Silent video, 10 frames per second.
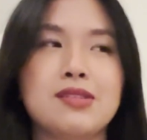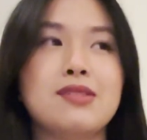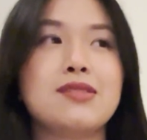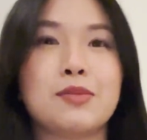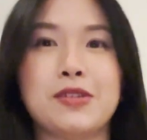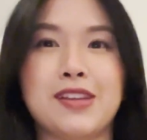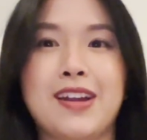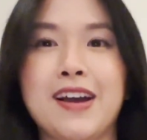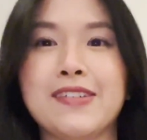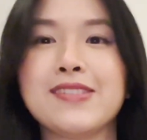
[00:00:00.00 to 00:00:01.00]
Somerset
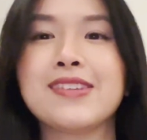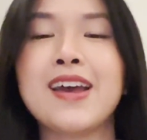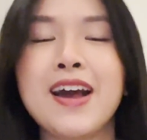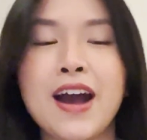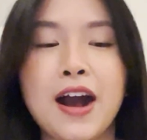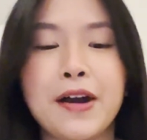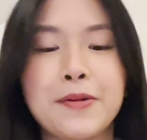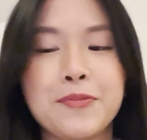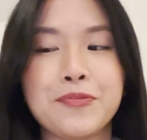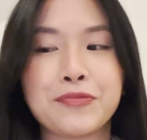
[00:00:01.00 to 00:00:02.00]
House.
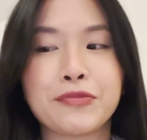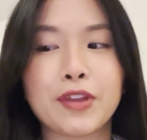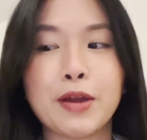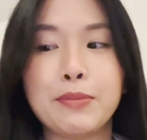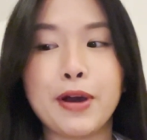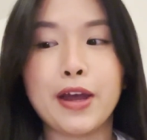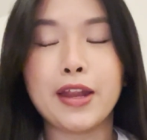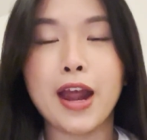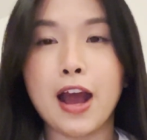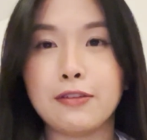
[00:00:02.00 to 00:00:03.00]

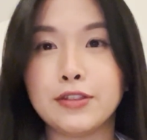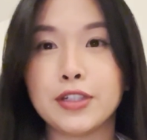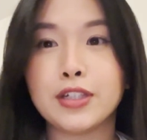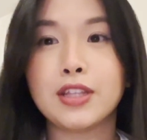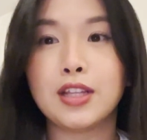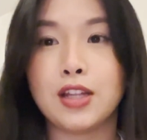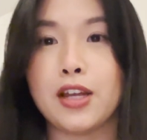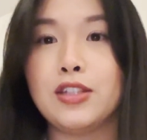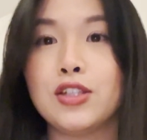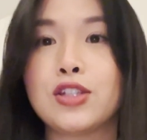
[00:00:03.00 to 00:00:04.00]
But after the
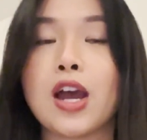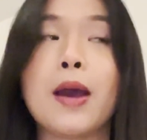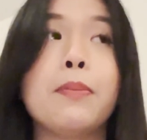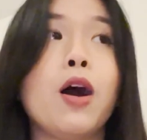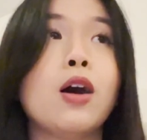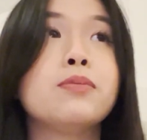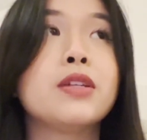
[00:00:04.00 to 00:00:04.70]
lunch, I popped